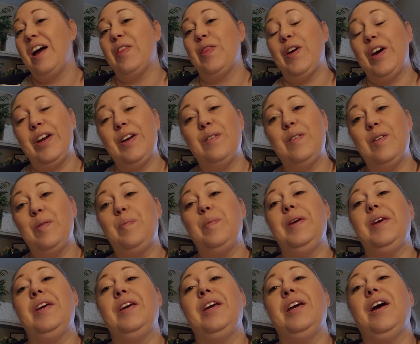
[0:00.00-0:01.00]
I thought it would
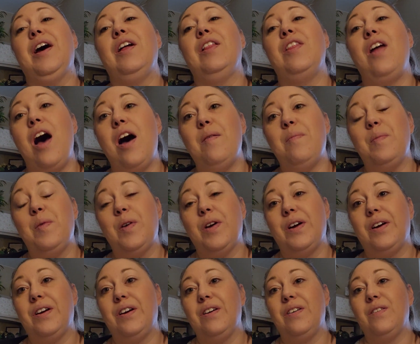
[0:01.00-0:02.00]
be a lot
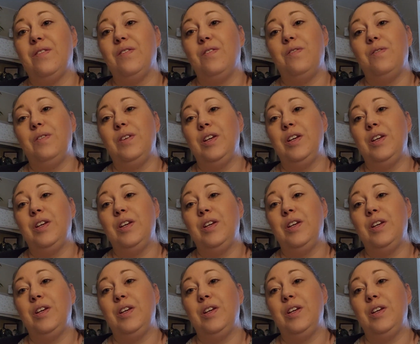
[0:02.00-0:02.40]
more of,